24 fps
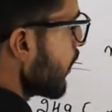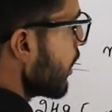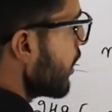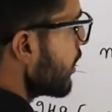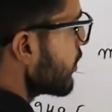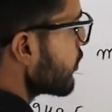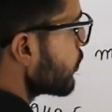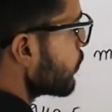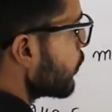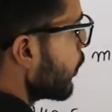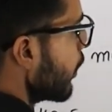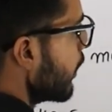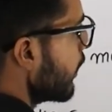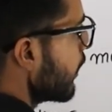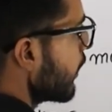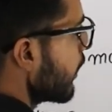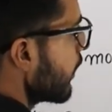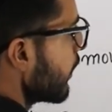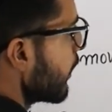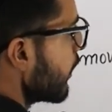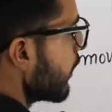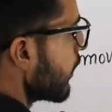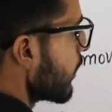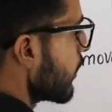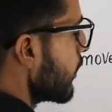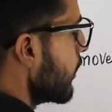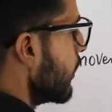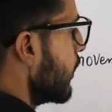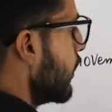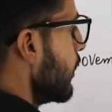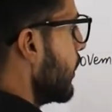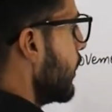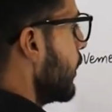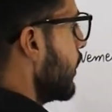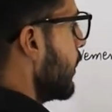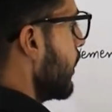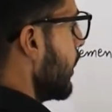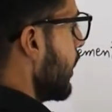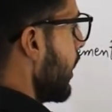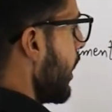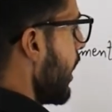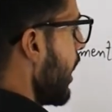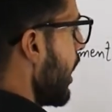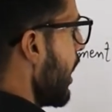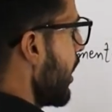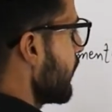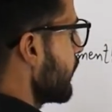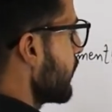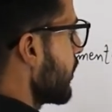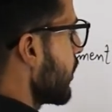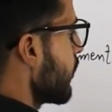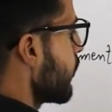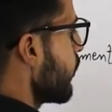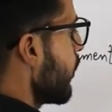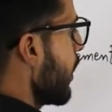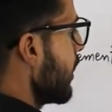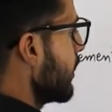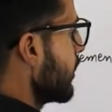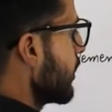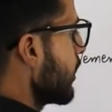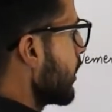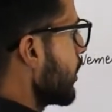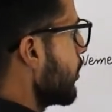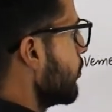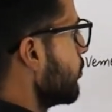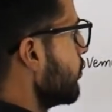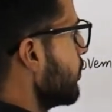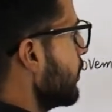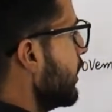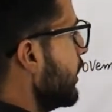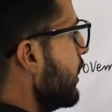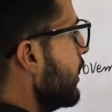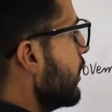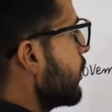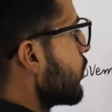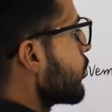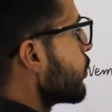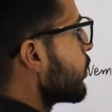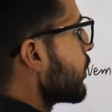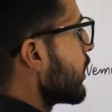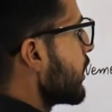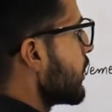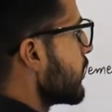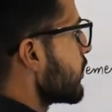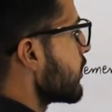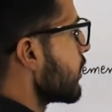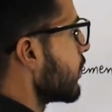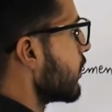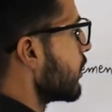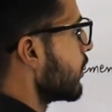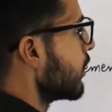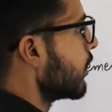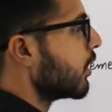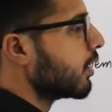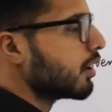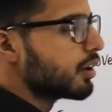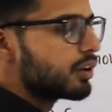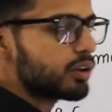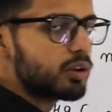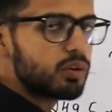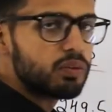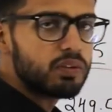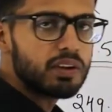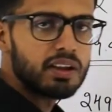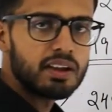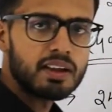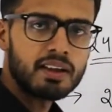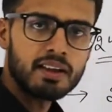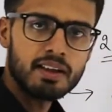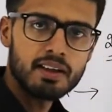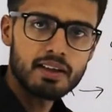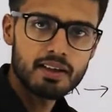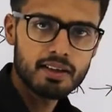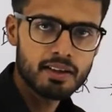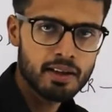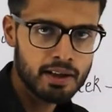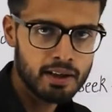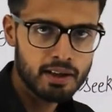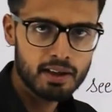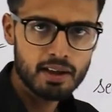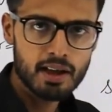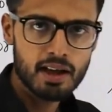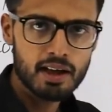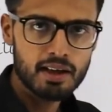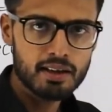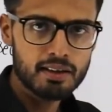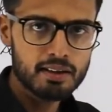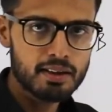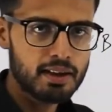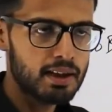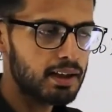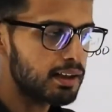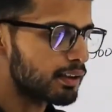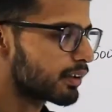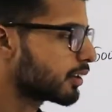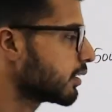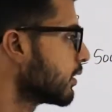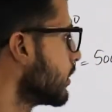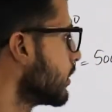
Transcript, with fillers: It's pointing here. After one complete rotation, you will read the entire track.